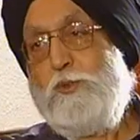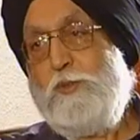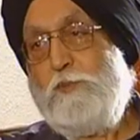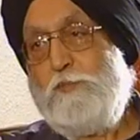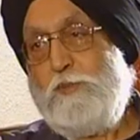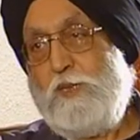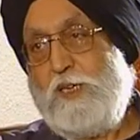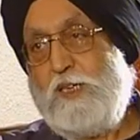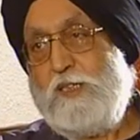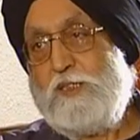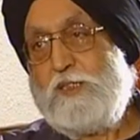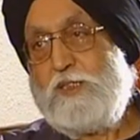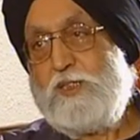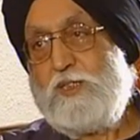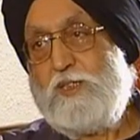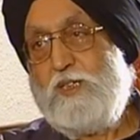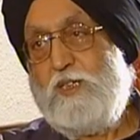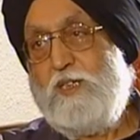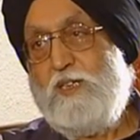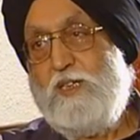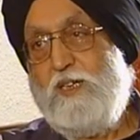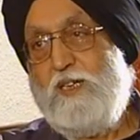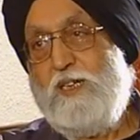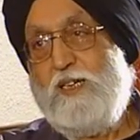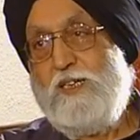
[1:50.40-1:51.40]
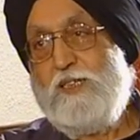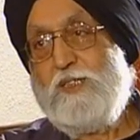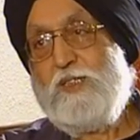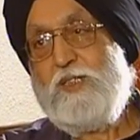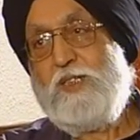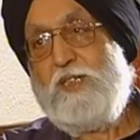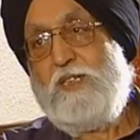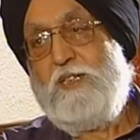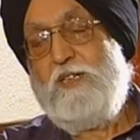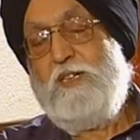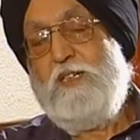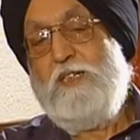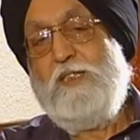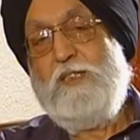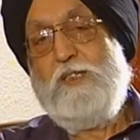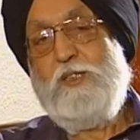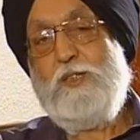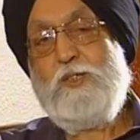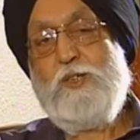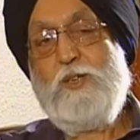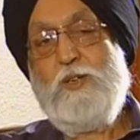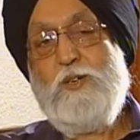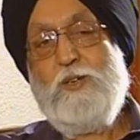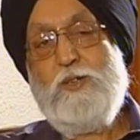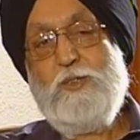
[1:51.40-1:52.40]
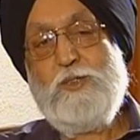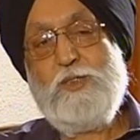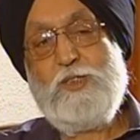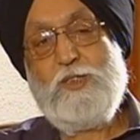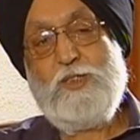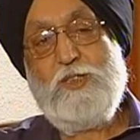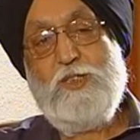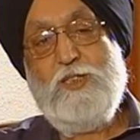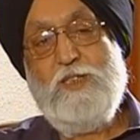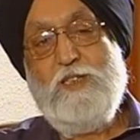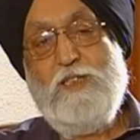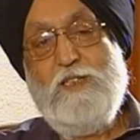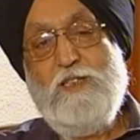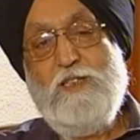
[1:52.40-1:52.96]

to the past, and certainly the torch